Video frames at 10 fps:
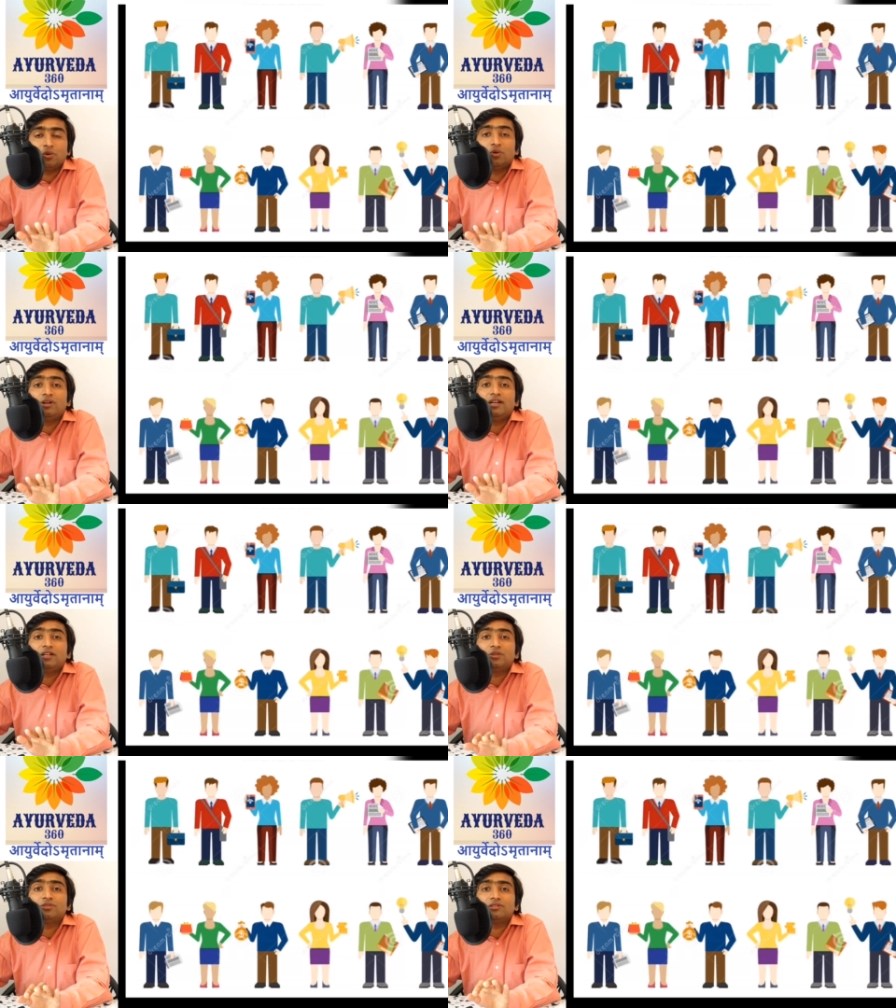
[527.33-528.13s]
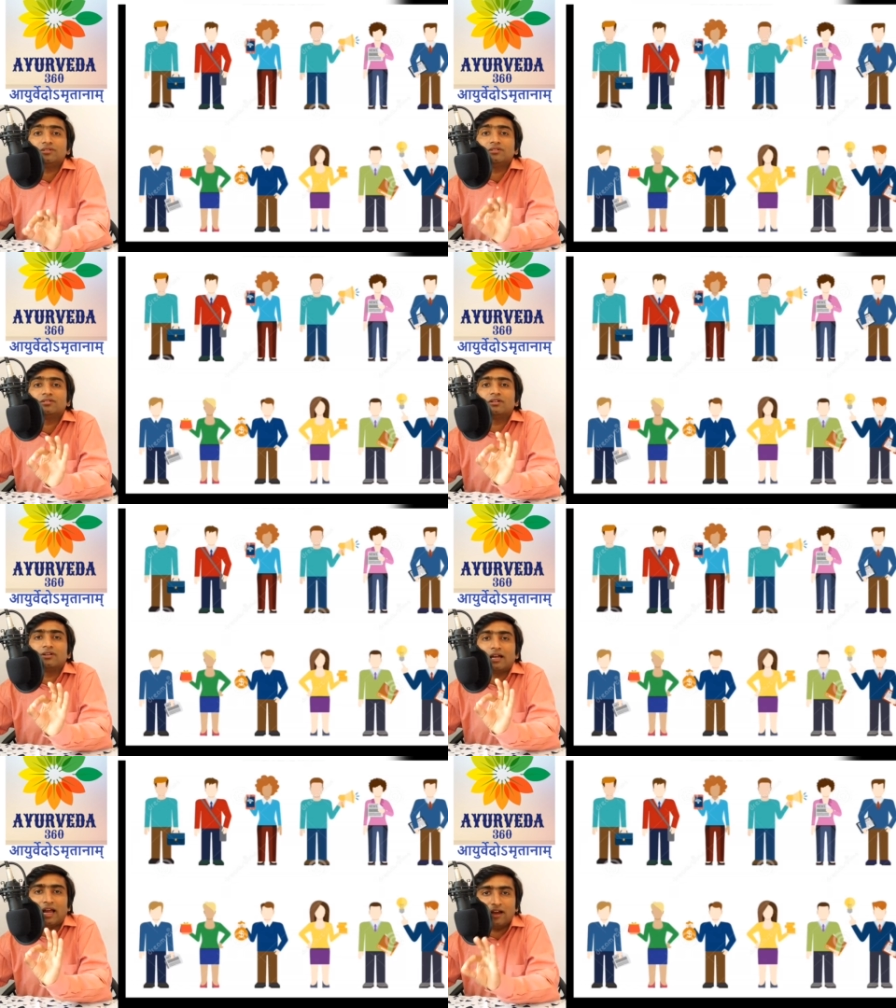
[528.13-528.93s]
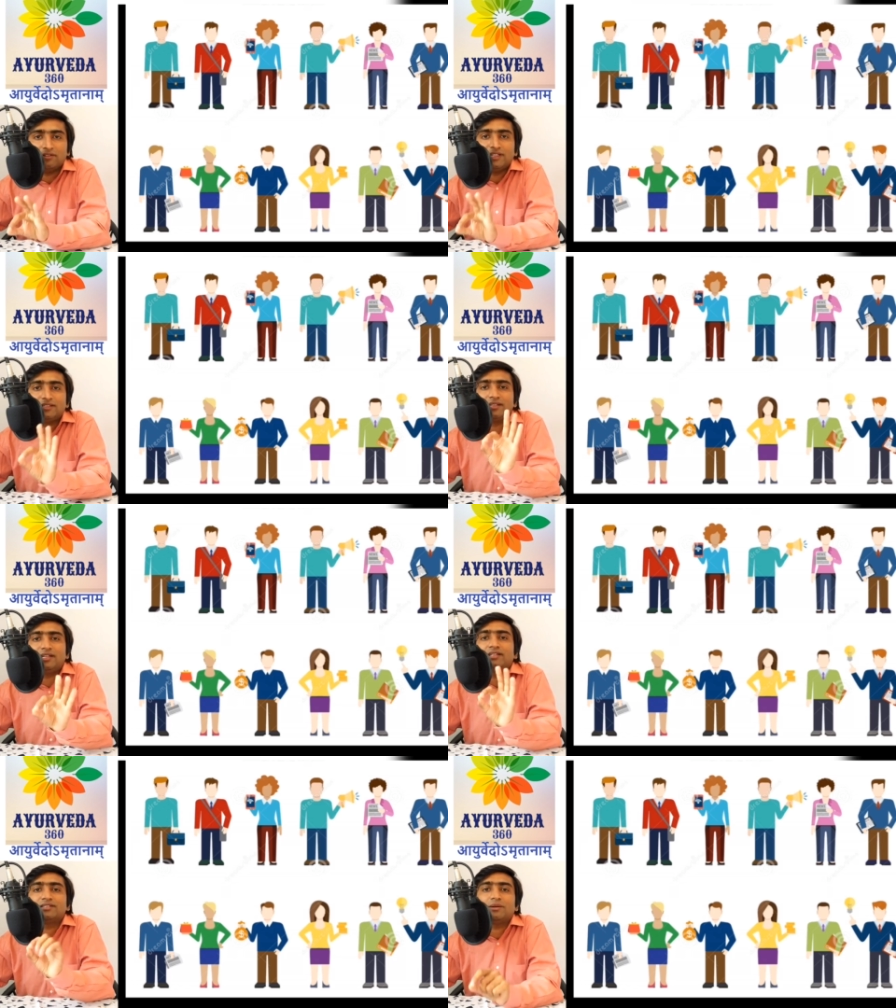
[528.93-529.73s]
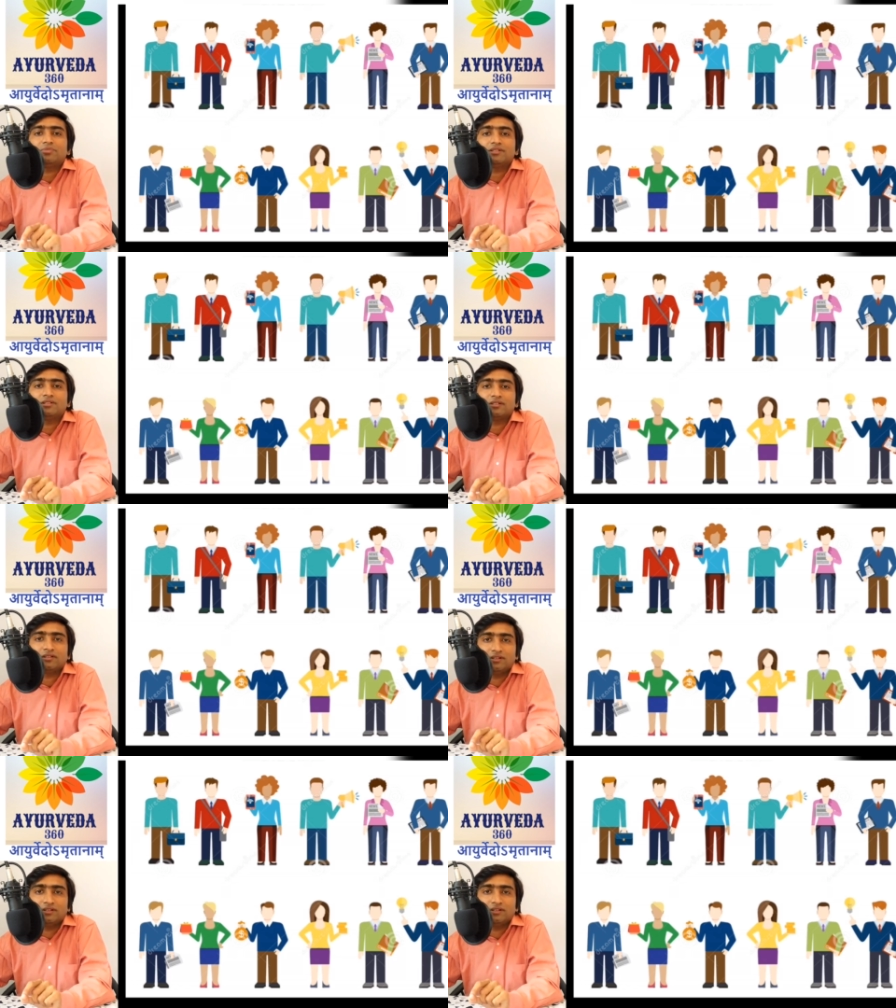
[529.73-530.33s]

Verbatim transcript: only to have these three steps,